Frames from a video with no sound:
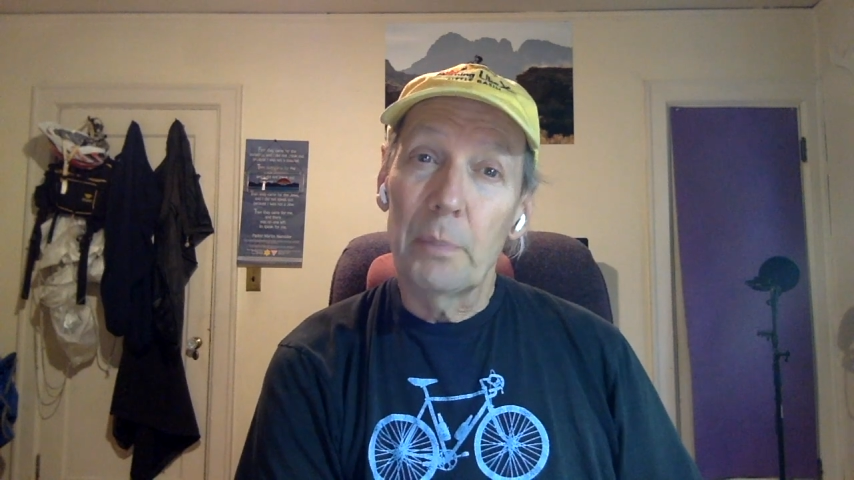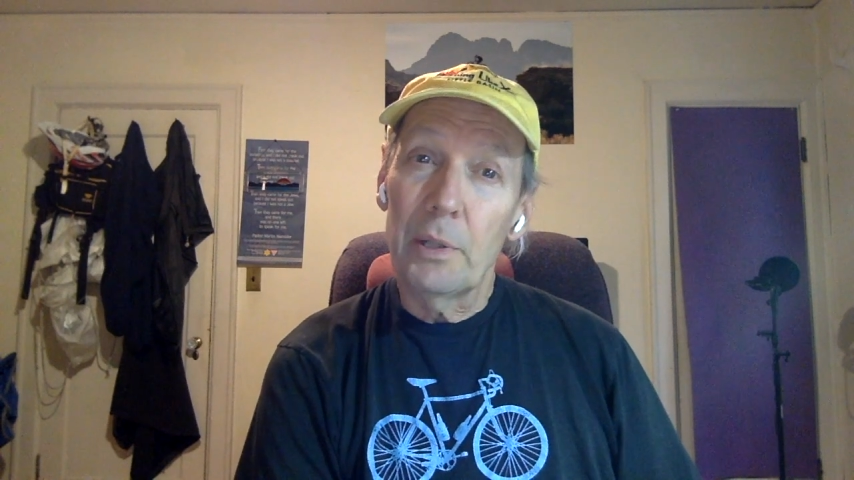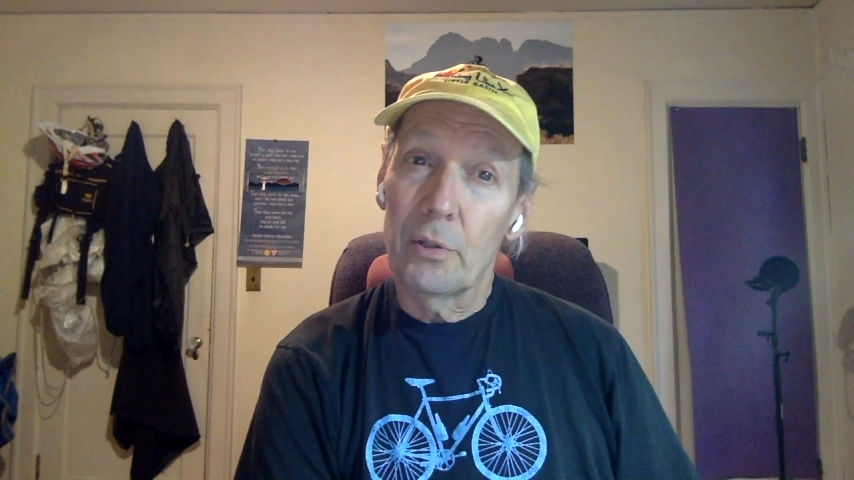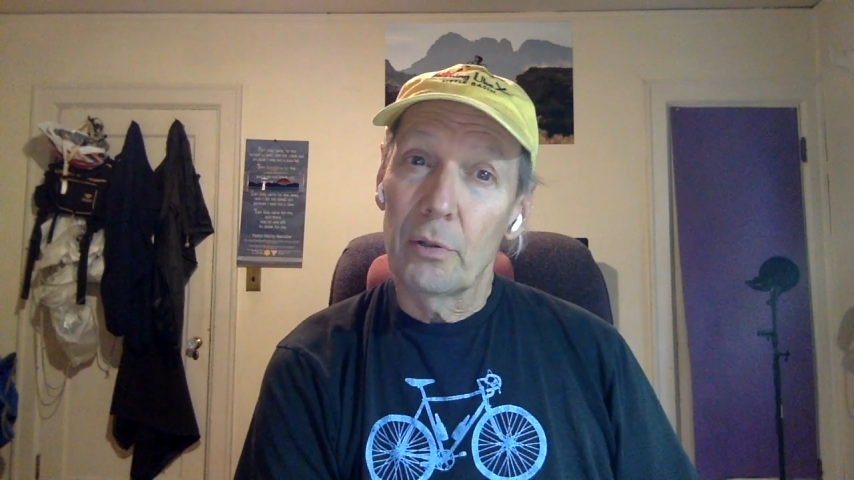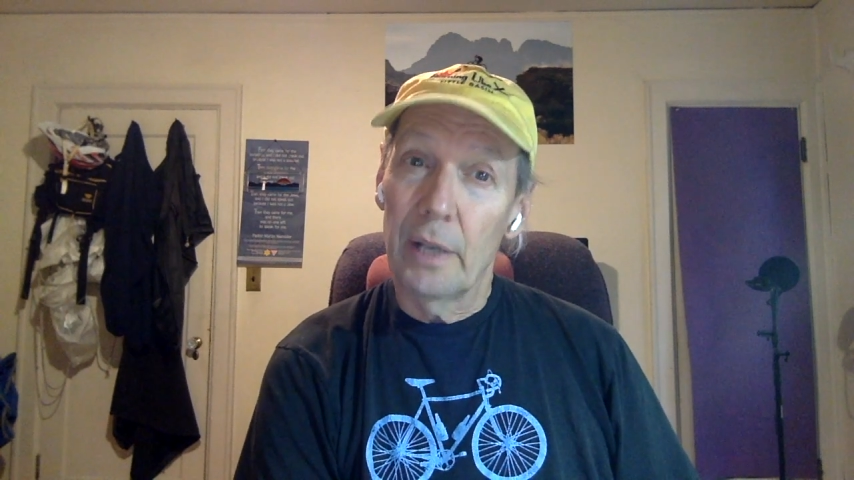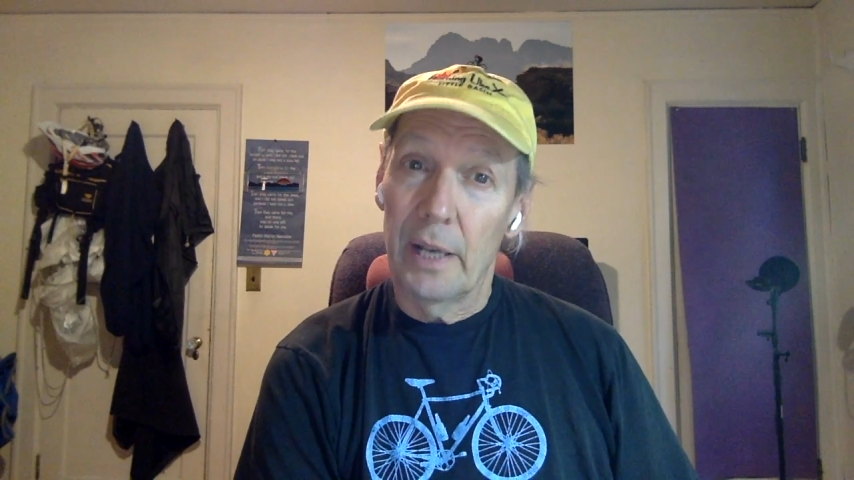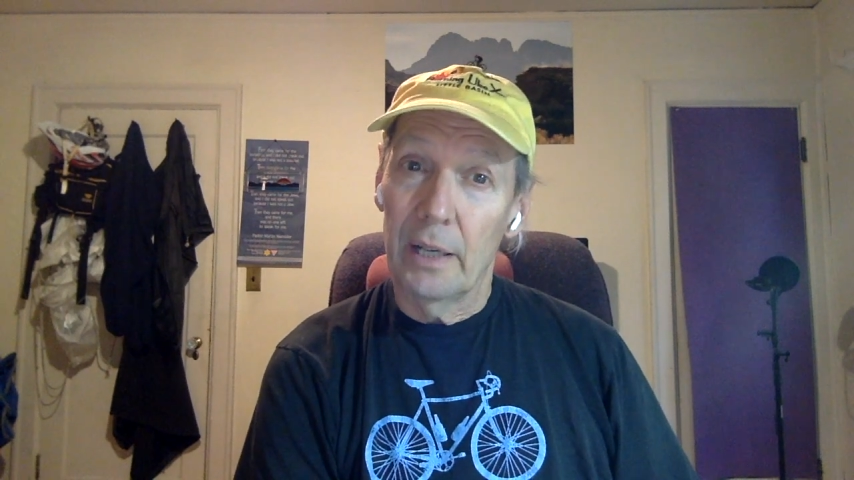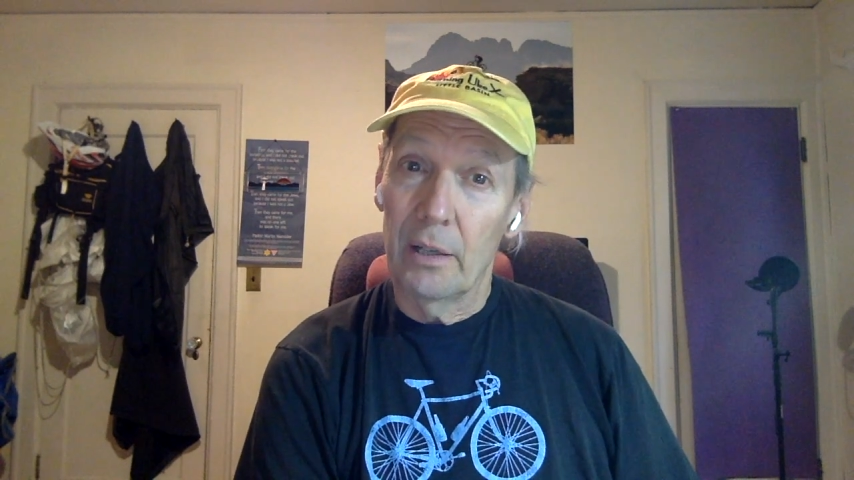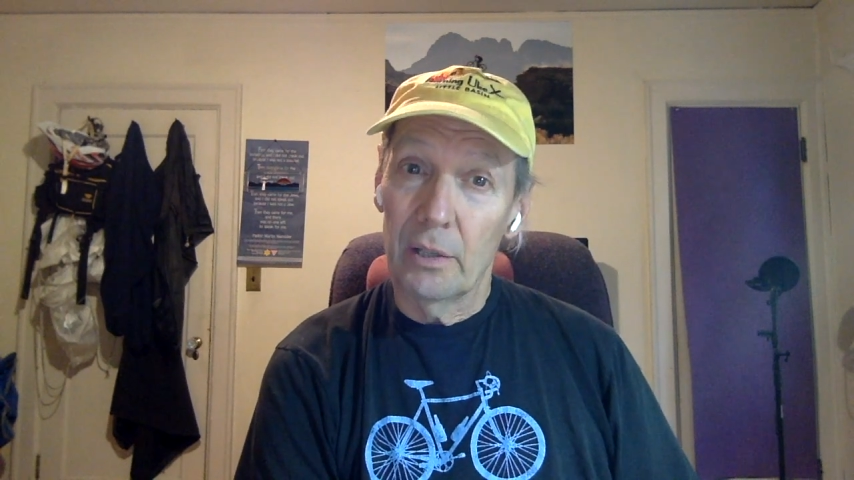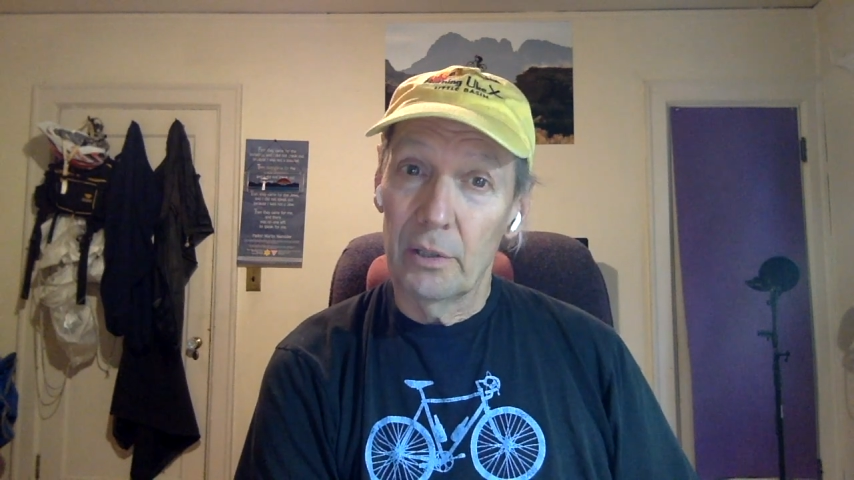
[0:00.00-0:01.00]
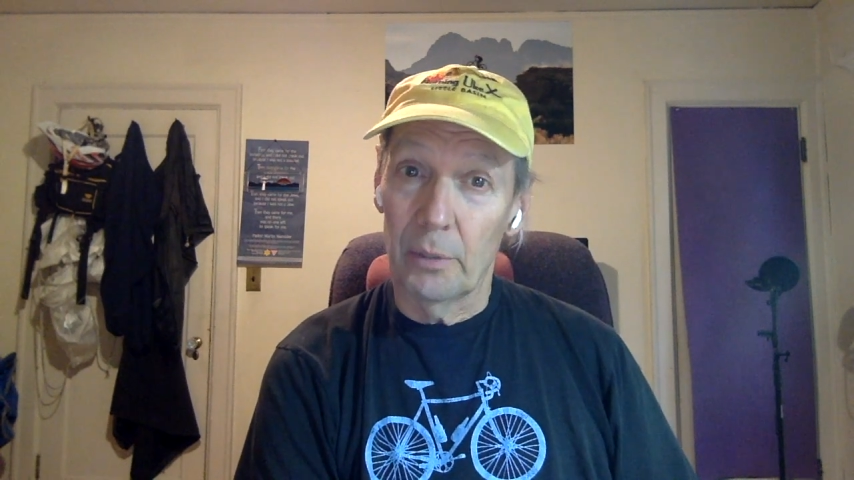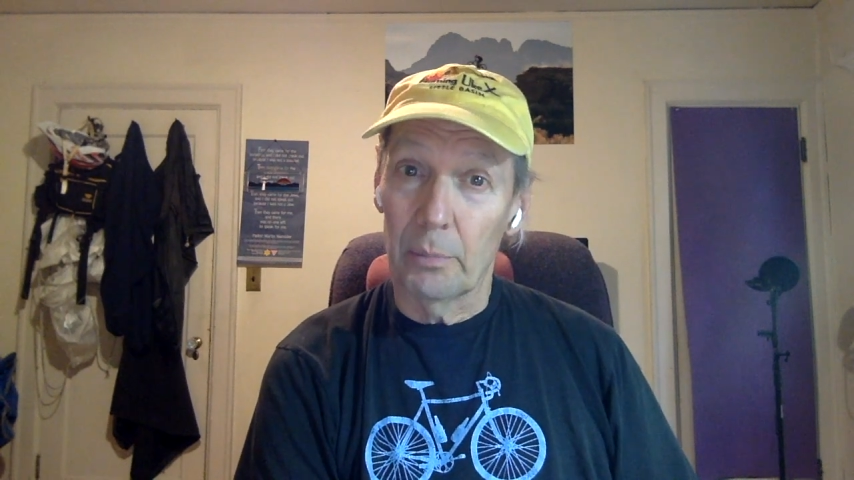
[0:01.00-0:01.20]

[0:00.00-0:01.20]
be sure to hang on to the